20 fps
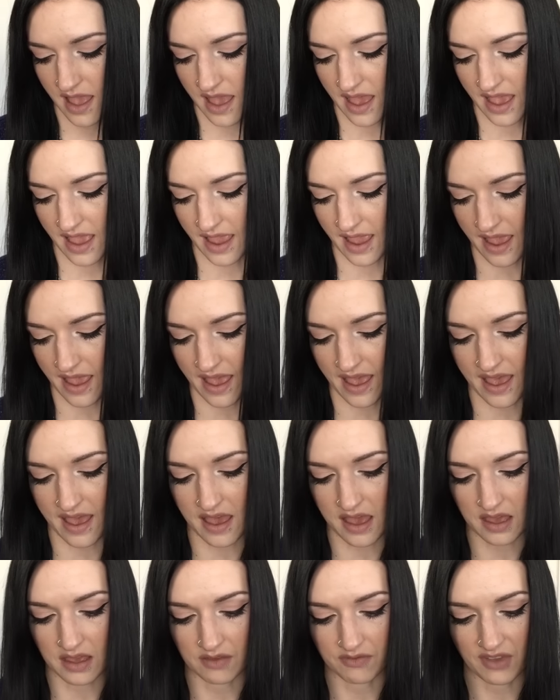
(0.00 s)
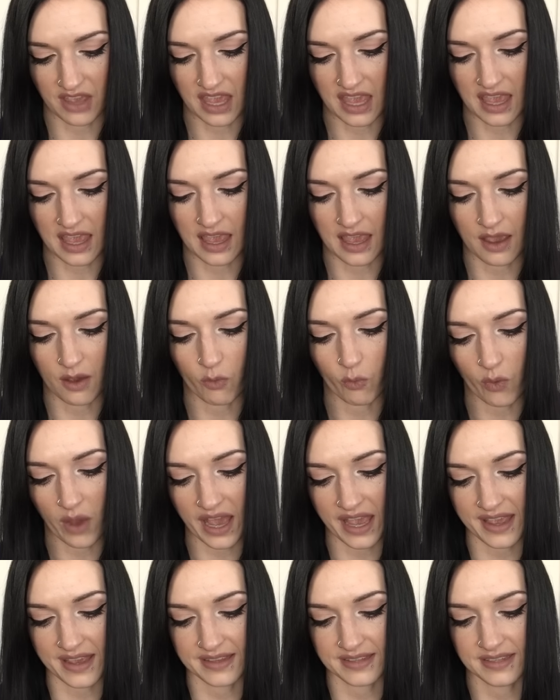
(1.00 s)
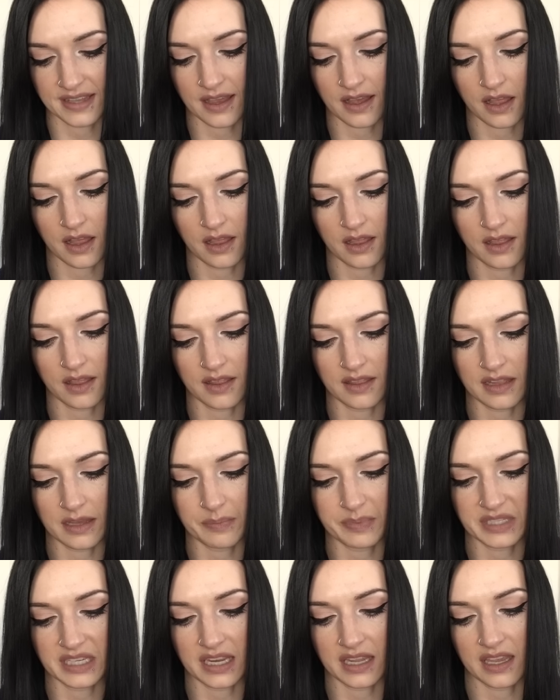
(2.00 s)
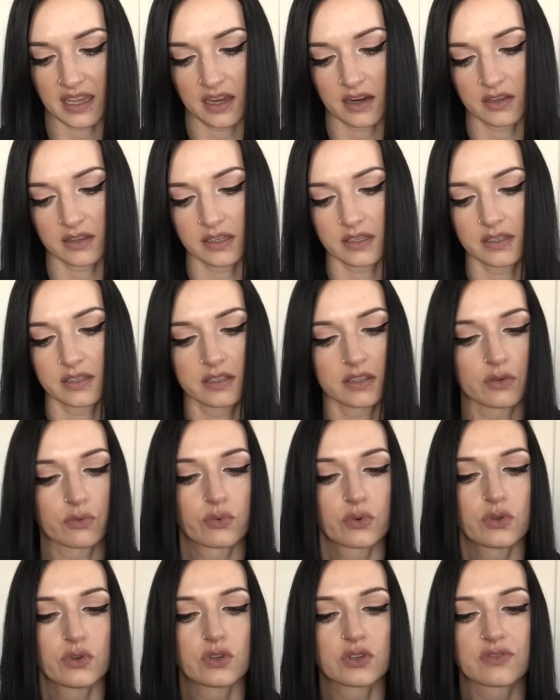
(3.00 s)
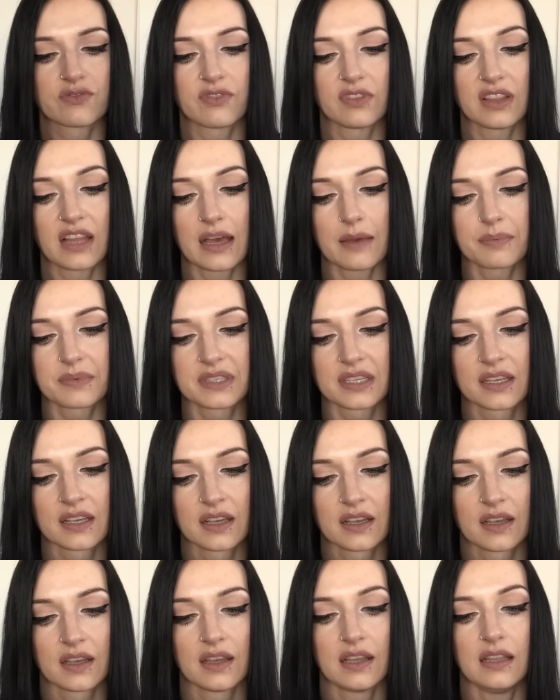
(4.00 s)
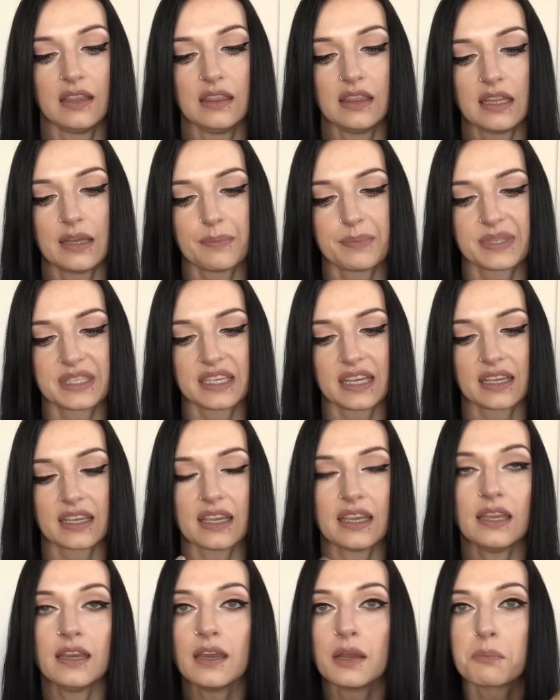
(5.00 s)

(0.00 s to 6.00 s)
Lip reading: I have a YSL lipstick here. This is the Rouge Volupte lipstick in